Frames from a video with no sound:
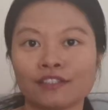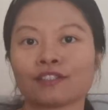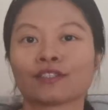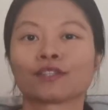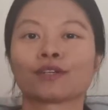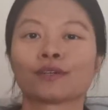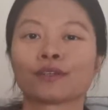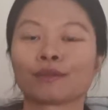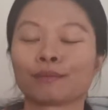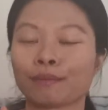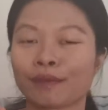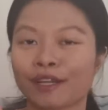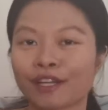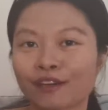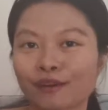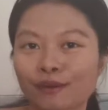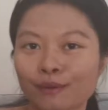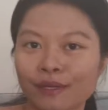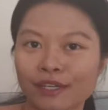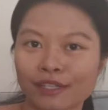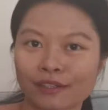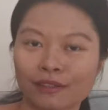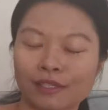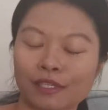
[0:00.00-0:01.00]
So the bigger
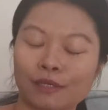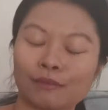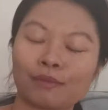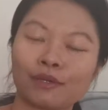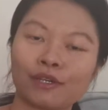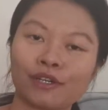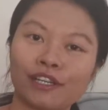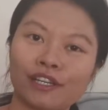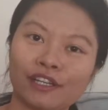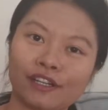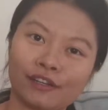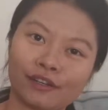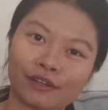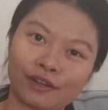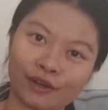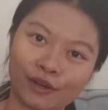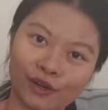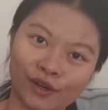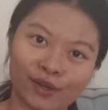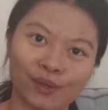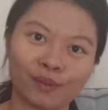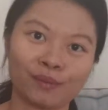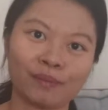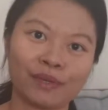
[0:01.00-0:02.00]
one, you can put it in your
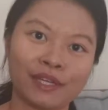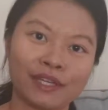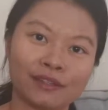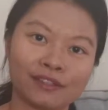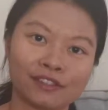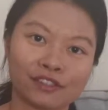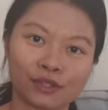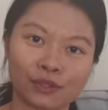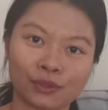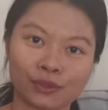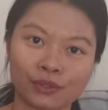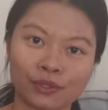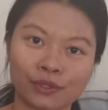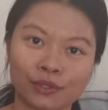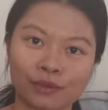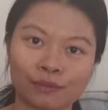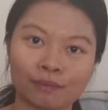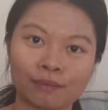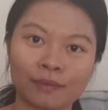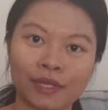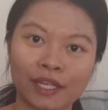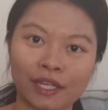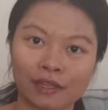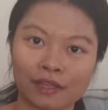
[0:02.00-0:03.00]
home and store your
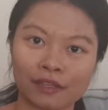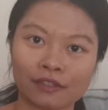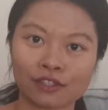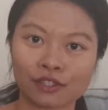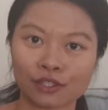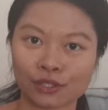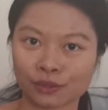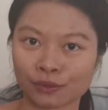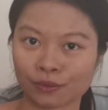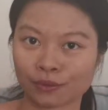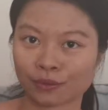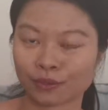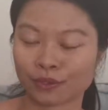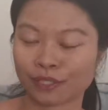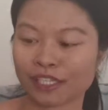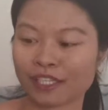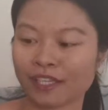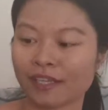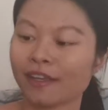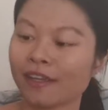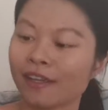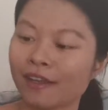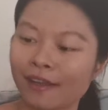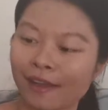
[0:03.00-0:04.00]
main jewelry,